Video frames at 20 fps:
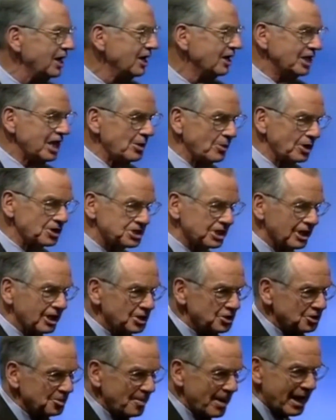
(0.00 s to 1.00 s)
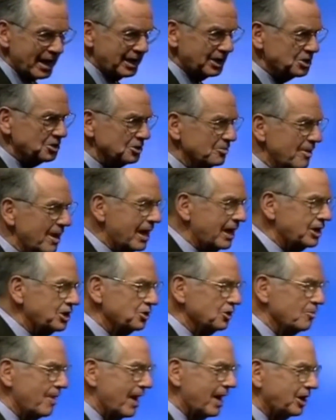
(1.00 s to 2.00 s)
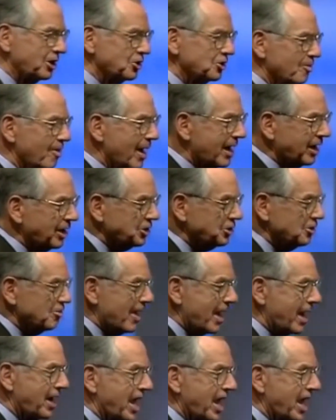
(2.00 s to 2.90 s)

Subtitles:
They want to tell you about it, you about it, you about it, you about it, and you about it.